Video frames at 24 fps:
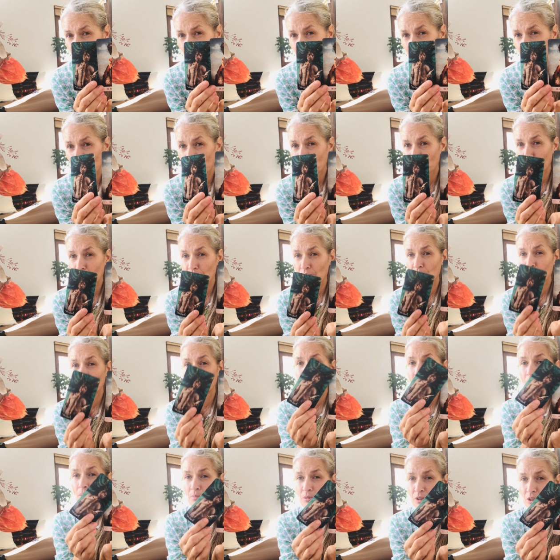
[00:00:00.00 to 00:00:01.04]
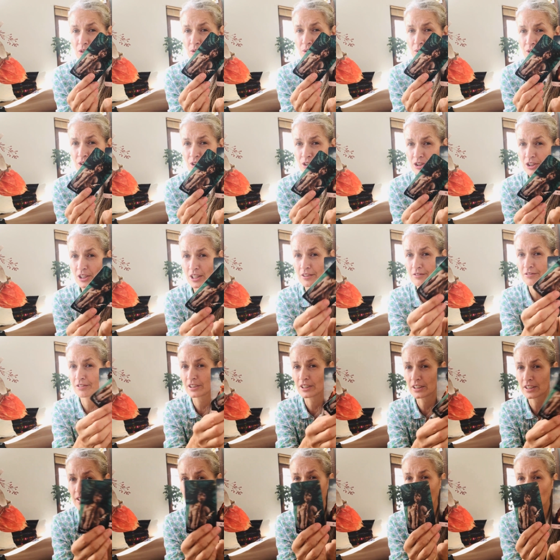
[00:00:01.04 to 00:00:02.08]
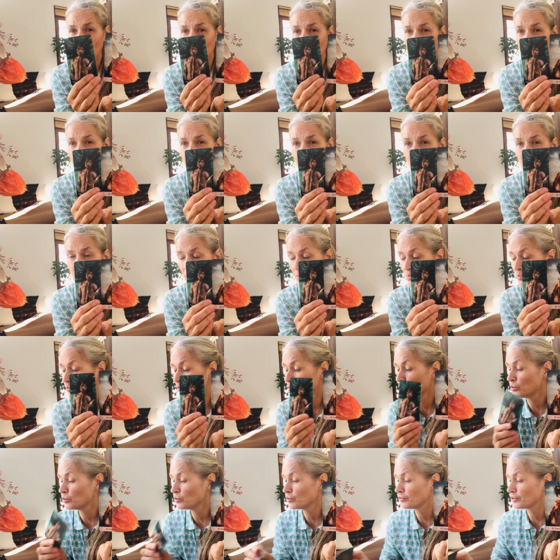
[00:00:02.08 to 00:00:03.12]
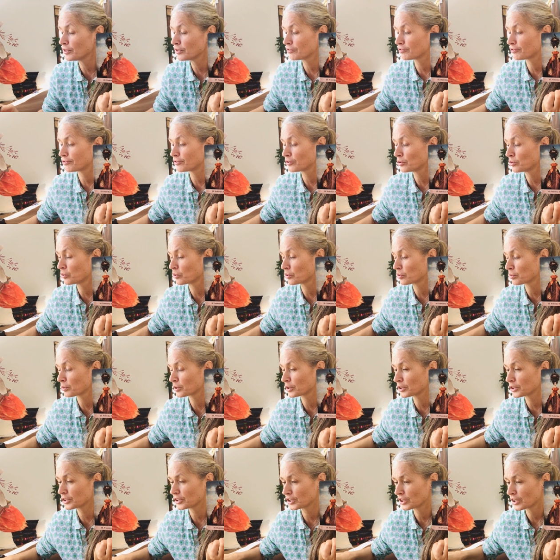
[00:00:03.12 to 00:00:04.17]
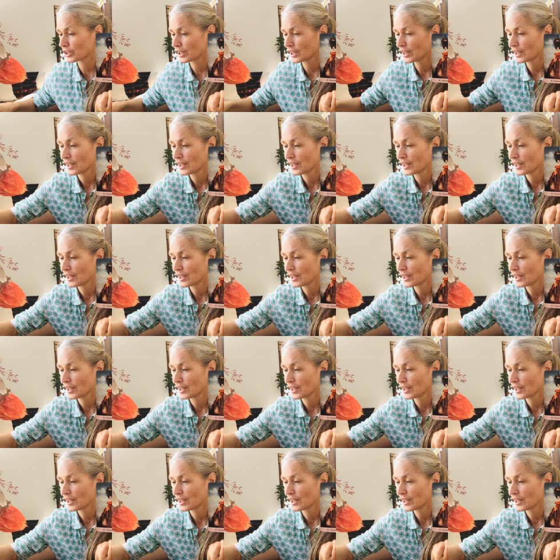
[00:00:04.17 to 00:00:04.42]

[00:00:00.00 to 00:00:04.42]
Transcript: the music, you jumped into the seven and now you keep moving forward